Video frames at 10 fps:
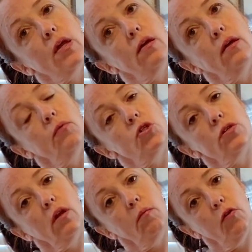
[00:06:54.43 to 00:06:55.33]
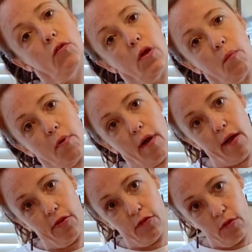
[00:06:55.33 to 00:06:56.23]
And then we're just going to move with our
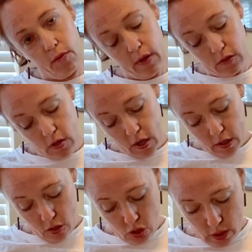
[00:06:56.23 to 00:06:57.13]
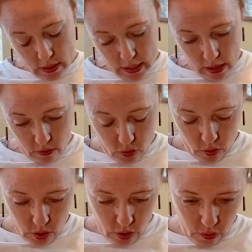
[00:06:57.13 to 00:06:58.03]
breath. So tuck your chin down
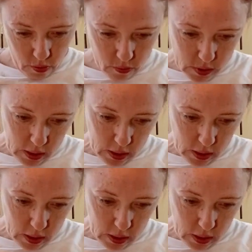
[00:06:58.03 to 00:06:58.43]
towards your throat.